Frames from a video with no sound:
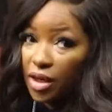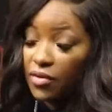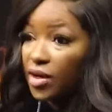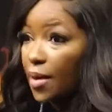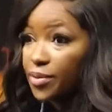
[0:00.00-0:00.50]

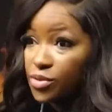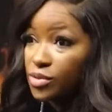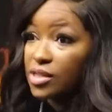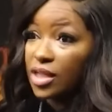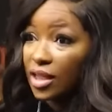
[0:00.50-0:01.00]
love an
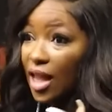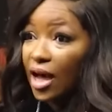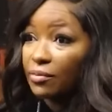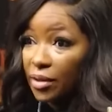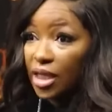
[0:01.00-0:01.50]
opportunity to
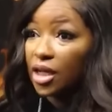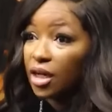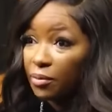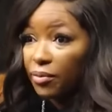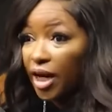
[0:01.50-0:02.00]
lock me
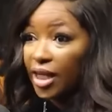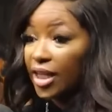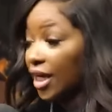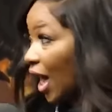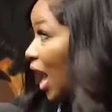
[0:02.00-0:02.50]
up, right?
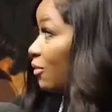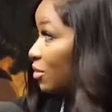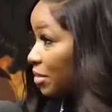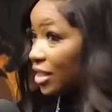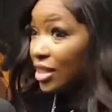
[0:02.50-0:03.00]
Like, I
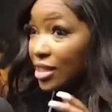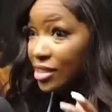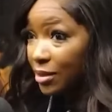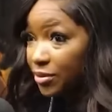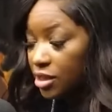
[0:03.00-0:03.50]
would be the
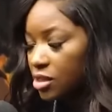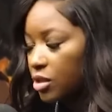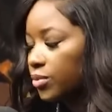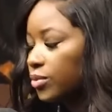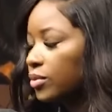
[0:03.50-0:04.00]
exception
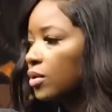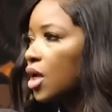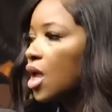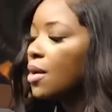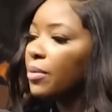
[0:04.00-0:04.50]
to the rule.
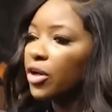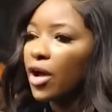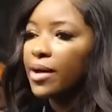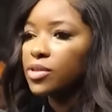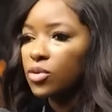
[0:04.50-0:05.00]
But
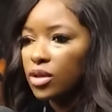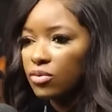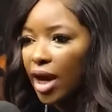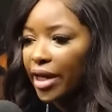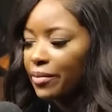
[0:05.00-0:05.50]
you're
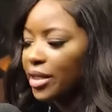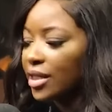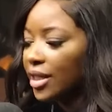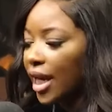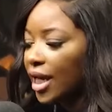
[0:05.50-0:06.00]
absolutely right. I
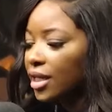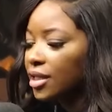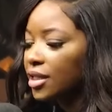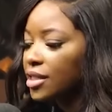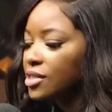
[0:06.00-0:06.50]
mean,
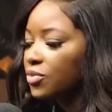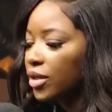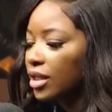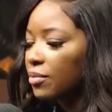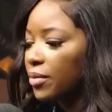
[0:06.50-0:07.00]
Canada has
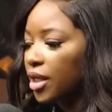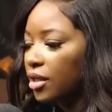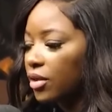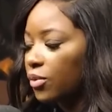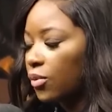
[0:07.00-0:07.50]
really
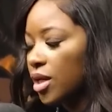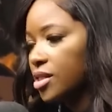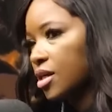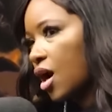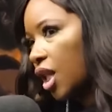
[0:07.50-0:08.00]
been the
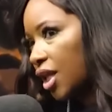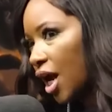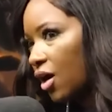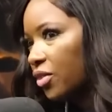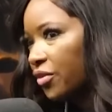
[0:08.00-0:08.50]
one to call it
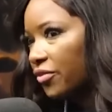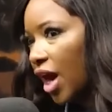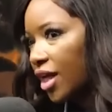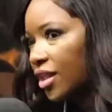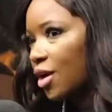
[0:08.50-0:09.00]
out. The
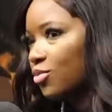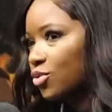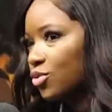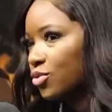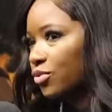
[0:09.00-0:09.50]
fact that
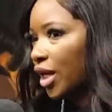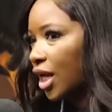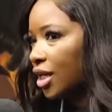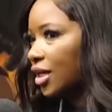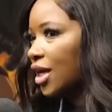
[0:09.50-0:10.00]
I'm rooting for
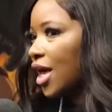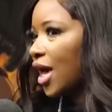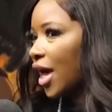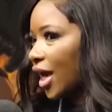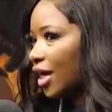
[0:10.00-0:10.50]
Canada
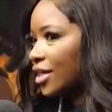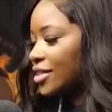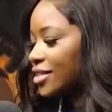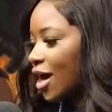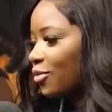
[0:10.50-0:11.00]

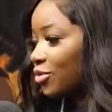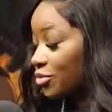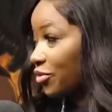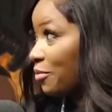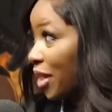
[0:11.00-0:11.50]
and I'm
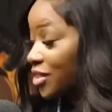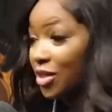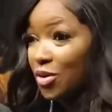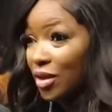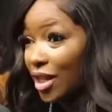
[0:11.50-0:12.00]
rooting for
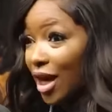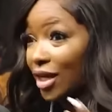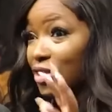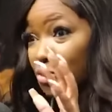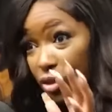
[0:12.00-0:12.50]
Mexico a
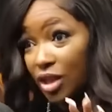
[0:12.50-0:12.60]
lot is